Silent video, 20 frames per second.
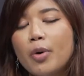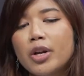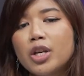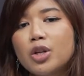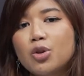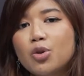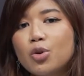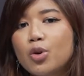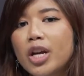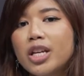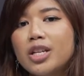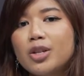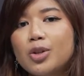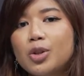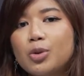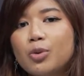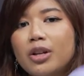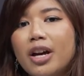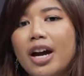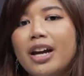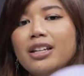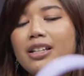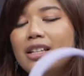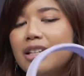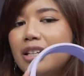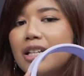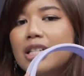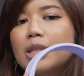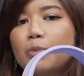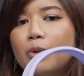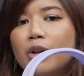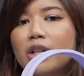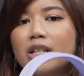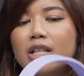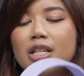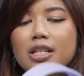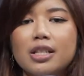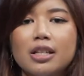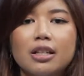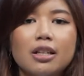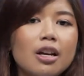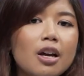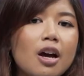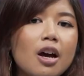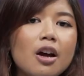when you do get used to it, I think it's pretty decent.